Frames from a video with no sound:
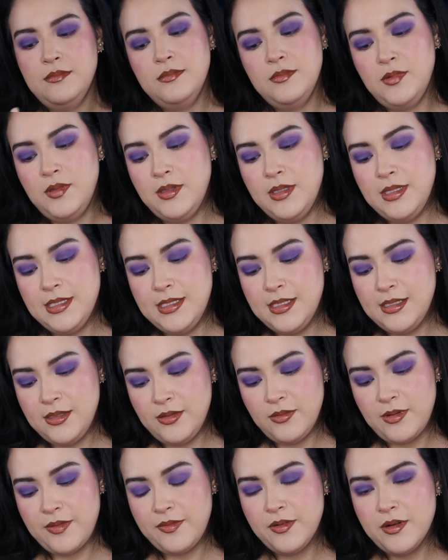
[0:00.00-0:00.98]
well, this is the
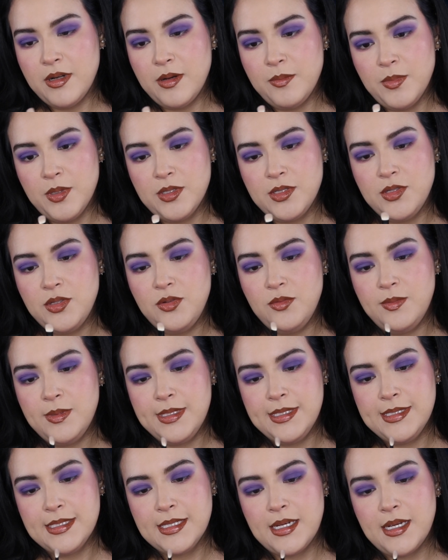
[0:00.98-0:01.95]
rougher number 2, but
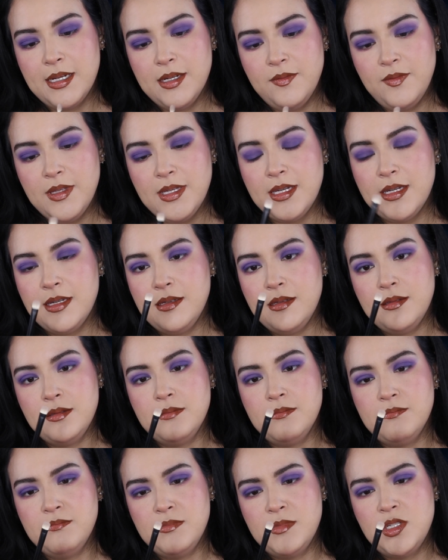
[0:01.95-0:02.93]
it's kind of like a
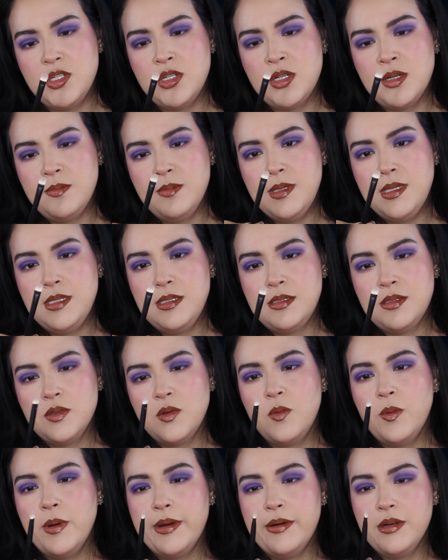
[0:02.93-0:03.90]
chubby,
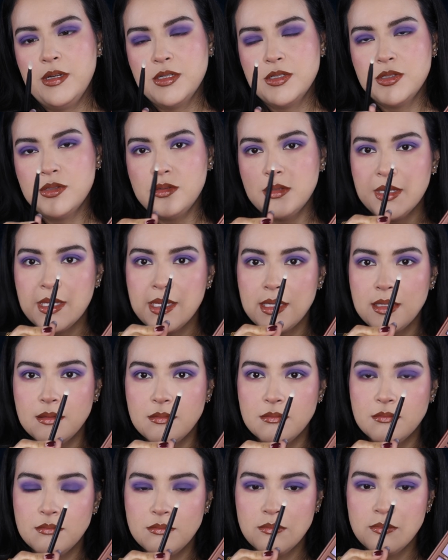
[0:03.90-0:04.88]
squarish looking.
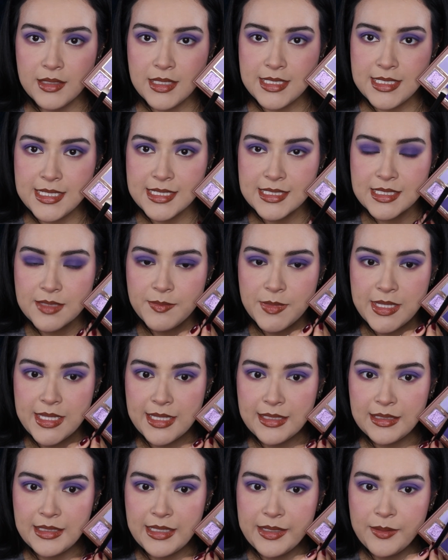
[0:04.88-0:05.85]
I'm going to take some of
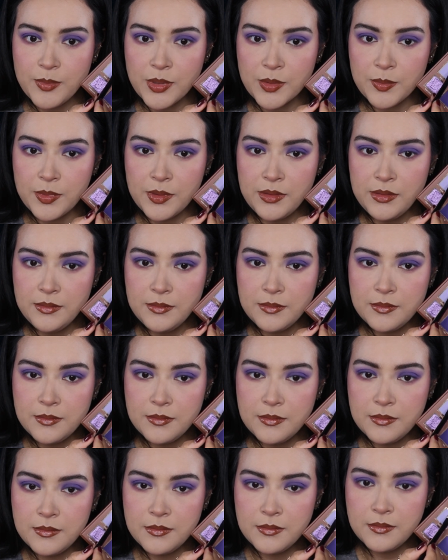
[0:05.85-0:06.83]
that light purple,
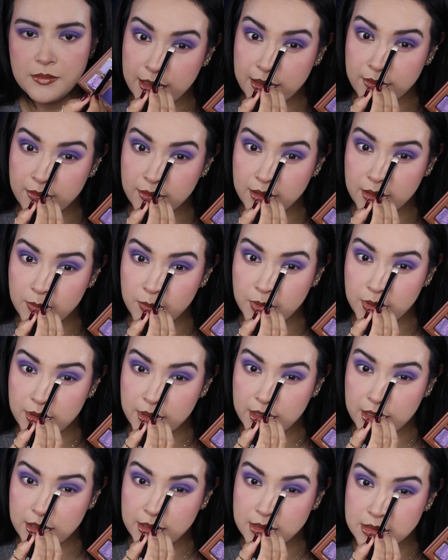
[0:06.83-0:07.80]
and I'm going to
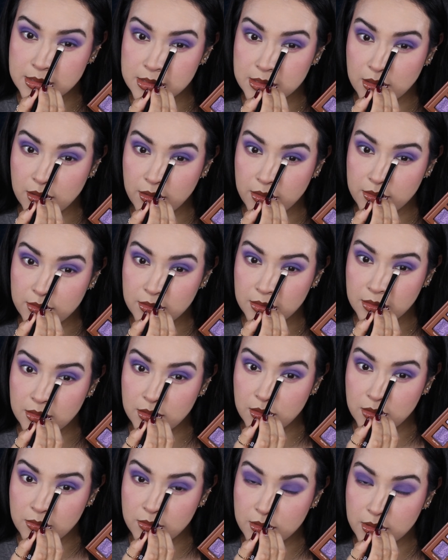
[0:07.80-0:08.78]
put it on the
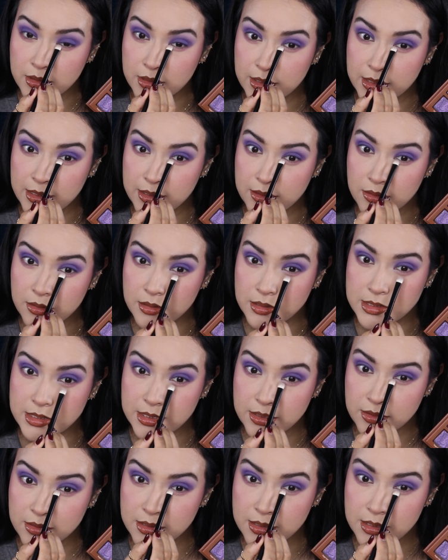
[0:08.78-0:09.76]
lower inner
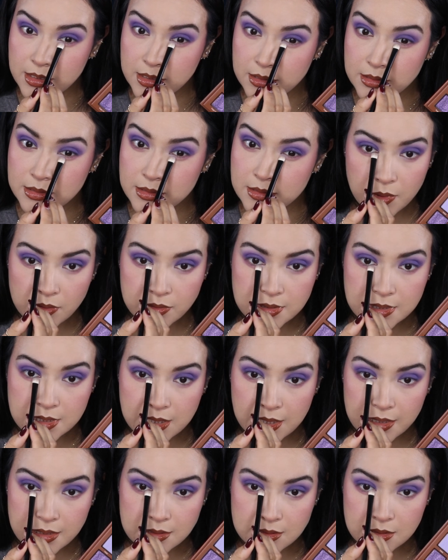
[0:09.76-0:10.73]
tear duct, both
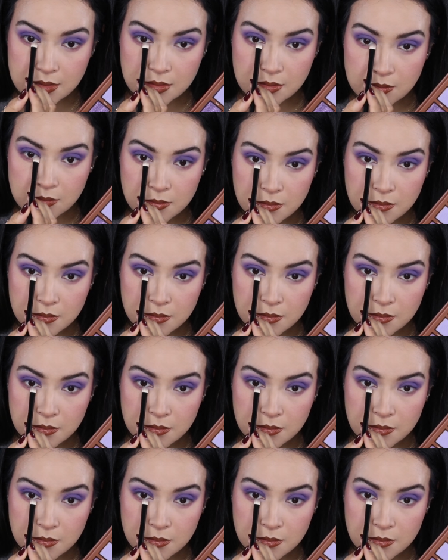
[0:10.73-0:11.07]
sides.